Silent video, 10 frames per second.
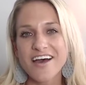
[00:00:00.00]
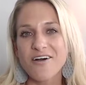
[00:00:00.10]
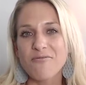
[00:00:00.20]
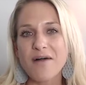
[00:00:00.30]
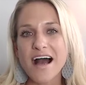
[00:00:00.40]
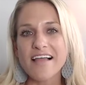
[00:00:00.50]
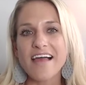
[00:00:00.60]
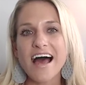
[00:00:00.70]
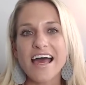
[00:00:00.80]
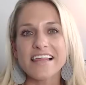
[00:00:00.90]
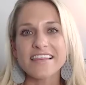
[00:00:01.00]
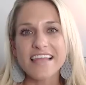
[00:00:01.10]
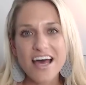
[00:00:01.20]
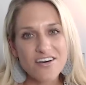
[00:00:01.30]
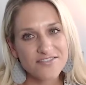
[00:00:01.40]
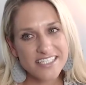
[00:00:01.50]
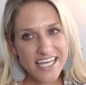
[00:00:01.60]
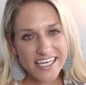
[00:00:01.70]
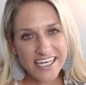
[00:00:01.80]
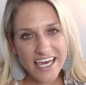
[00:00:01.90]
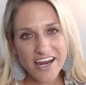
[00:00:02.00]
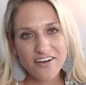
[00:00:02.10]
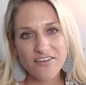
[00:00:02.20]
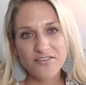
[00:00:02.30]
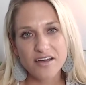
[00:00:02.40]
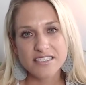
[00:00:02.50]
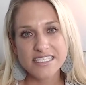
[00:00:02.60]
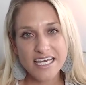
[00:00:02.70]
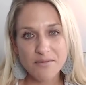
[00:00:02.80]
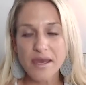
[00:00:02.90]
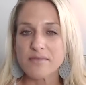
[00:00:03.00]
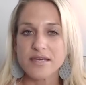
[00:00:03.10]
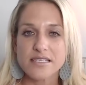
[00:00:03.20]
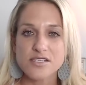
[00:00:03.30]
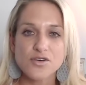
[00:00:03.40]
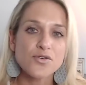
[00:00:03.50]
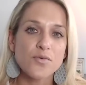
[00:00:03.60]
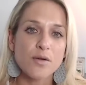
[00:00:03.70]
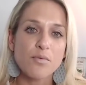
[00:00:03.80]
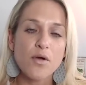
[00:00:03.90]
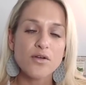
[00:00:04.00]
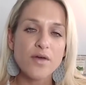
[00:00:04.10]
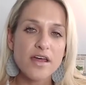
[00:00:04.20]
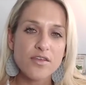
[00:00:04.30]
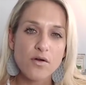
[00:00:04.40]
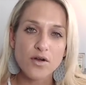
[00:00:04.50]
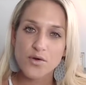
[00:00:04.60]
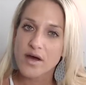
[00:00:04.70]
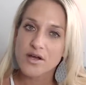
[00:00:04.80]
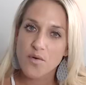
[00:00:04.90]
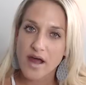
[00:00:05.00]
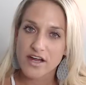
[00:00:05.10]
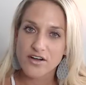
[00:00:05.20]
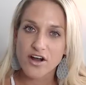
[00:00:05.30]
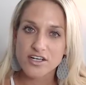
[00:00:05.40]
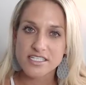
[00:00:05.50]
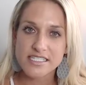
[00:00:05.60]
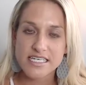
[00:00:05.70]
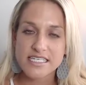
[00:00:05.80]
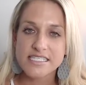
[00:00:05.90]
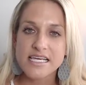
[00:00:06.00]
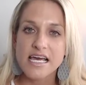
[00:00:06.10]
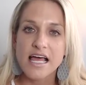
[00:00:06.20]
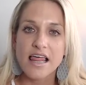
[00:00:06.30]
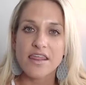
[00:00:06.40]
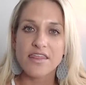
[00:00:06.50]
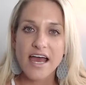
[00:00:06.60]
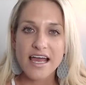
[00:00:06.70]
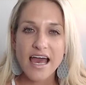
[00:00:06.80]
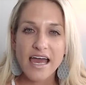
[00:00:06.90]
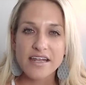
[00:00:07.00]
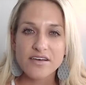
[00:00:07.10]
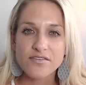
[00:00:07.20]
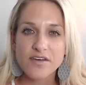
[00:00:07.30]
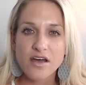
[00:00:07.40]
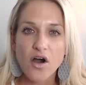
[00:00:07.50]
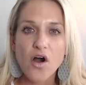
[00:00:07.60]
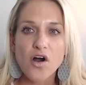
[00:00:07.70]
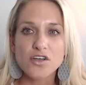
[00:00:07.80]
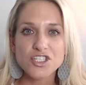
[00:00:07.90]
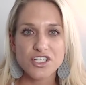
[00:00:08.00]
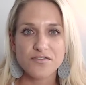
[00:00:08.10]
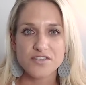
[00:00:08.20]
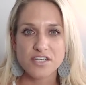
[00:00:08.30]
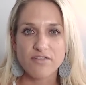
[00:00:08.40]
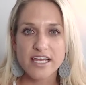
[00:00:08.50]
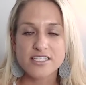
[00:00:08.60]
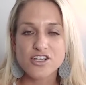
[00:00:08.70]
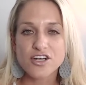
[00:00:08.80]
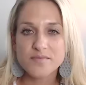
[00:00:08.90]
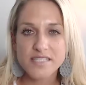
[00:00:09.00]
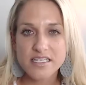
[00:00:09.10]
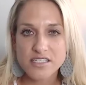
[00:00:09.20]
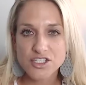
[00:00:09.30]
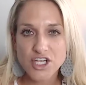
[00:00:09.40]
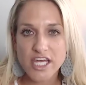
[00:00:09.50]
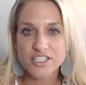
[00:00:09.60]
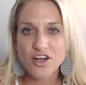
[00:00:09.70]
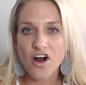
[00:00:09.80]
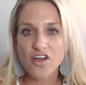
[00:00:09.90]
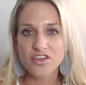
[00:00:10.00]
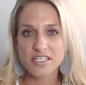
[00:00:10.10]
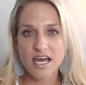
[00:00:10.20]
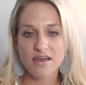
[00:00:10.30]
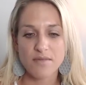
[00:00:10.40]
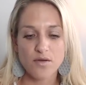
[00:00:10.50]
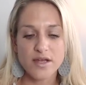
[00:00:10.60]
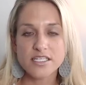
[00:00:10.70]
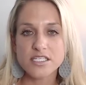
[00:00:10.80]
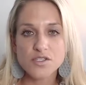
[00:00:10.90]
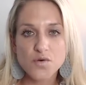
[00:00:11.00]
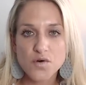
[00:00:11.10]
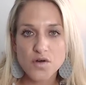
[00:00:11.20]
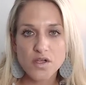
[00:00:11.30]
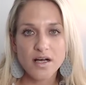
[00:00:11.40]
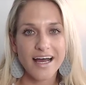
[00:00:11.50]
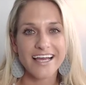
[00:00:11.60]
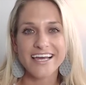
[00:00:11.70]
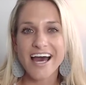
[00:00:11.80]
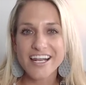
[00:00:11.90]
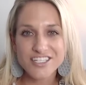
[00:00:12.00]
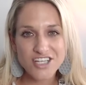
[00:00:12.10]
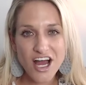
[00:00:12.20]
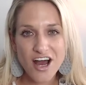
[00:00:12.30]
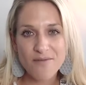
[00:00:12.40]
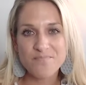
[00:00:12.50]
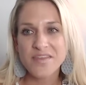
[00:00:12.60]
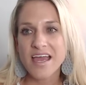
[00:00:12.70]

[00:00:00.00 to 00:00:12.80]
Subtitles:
while I loved taking care of sick babies who were born with or who had acquired heart disease, that kind of all shifted, right? Circumstances change all the time. I went to school, I got a job,